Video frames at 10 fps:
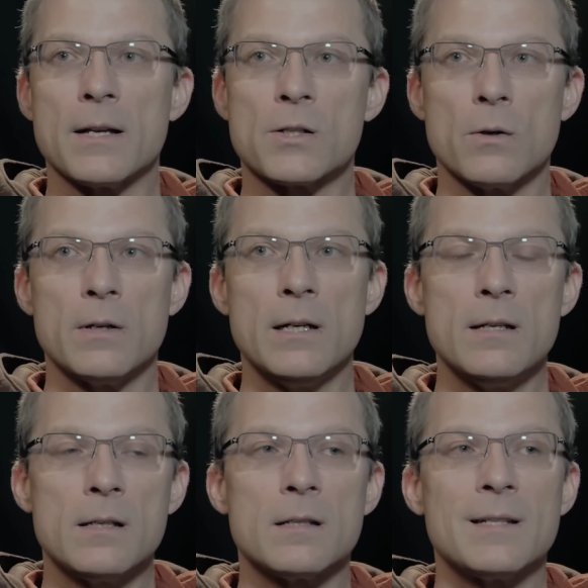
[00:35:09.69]
so it
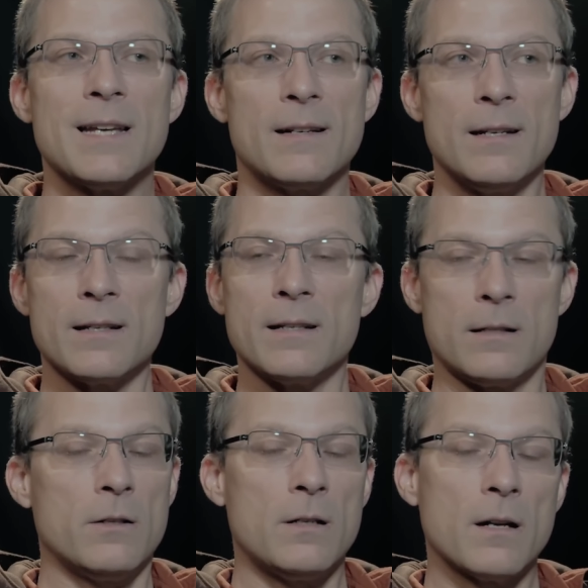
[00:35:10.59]
is technically
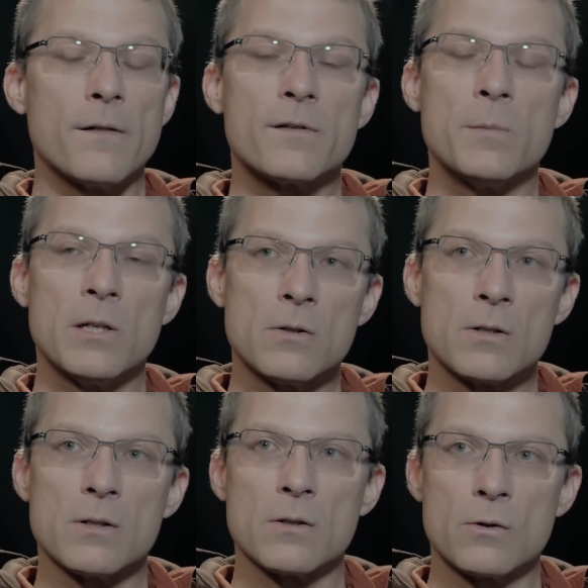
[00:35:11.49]
good enough to be
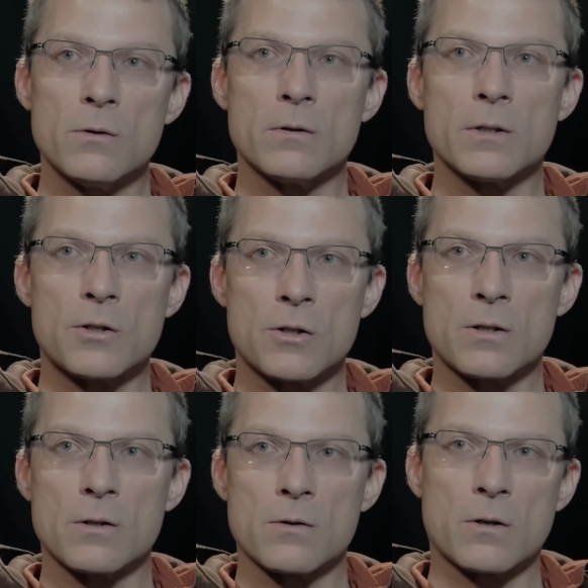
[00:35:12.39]
used as a tool. It's
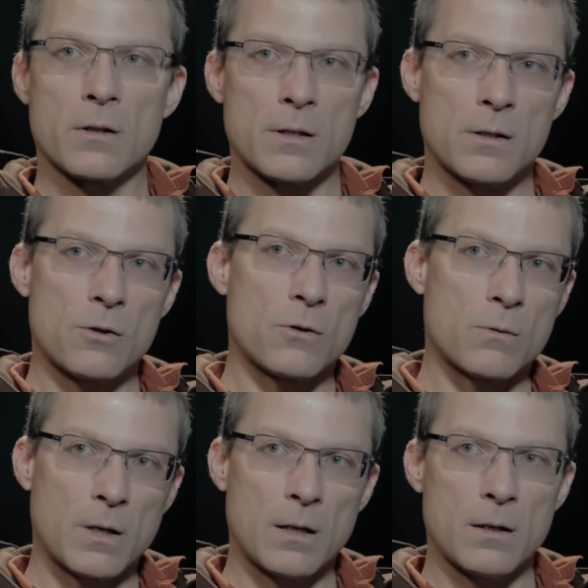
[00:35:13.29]
just there's all these issues
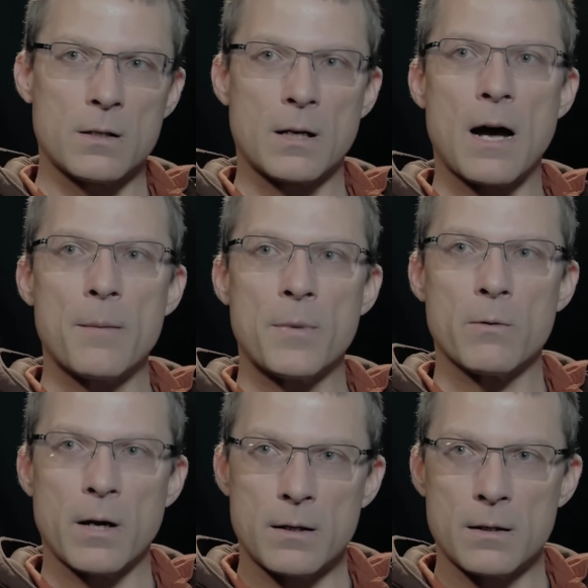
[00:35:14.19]
related to
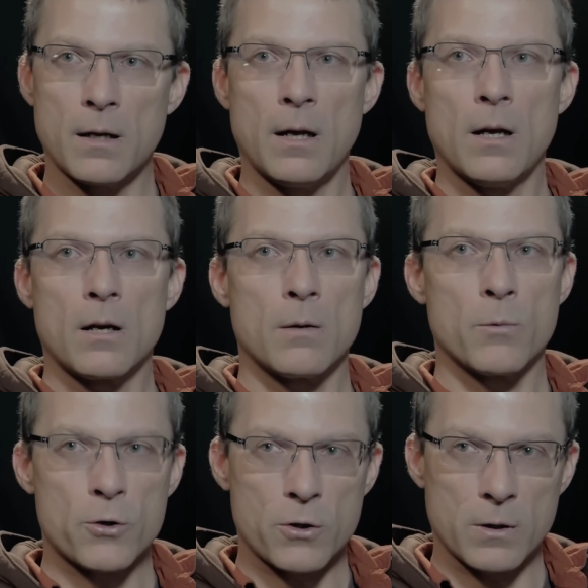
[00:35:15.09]
copyright,
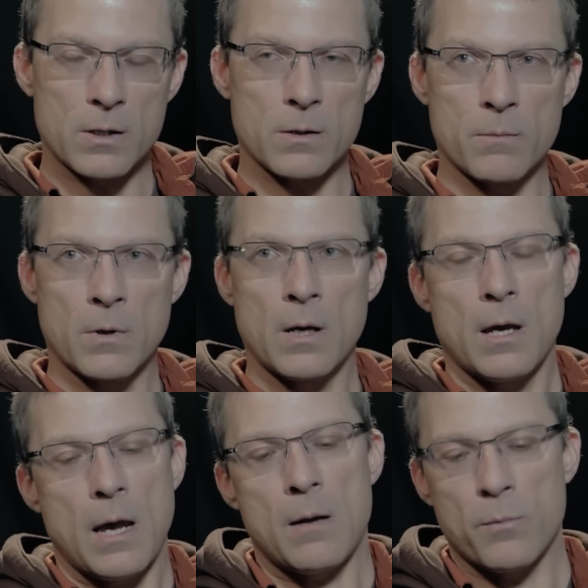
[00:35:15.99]
commercialism,
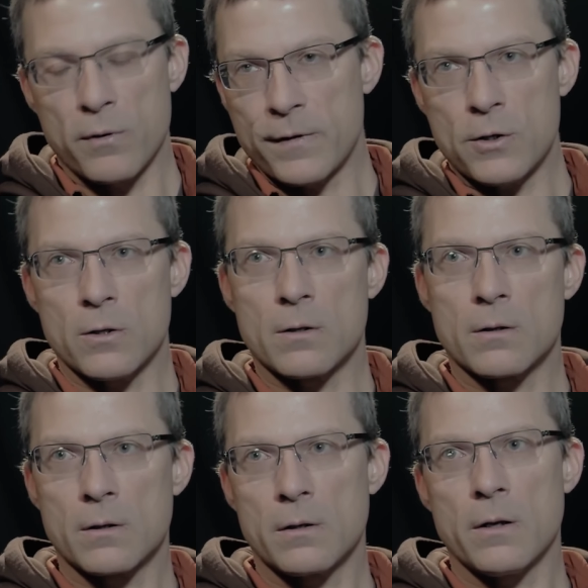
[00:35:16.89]
and provision,
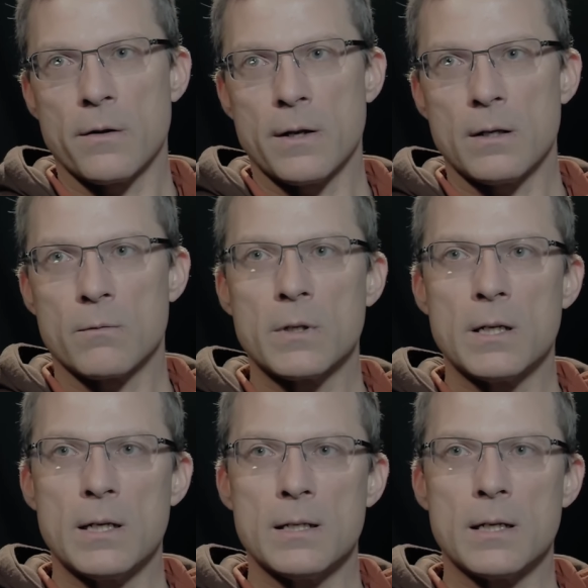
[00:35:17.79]
that
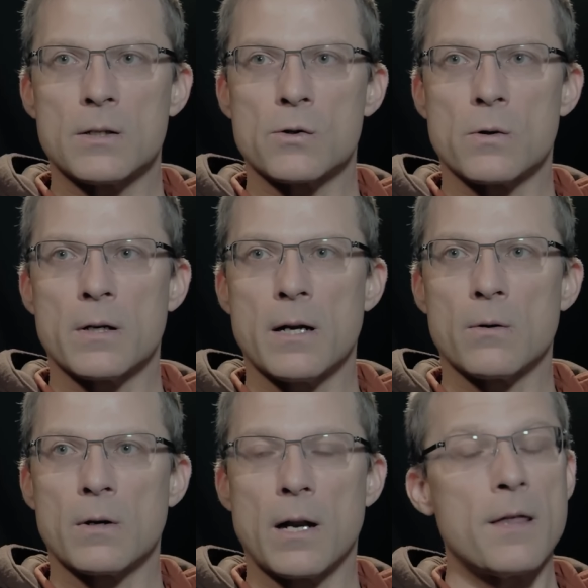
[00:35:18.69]
really need to get sorted
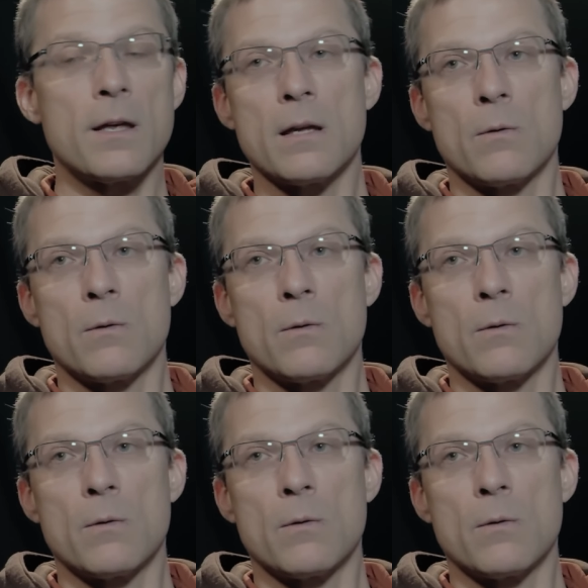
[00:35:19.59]
out. And I think they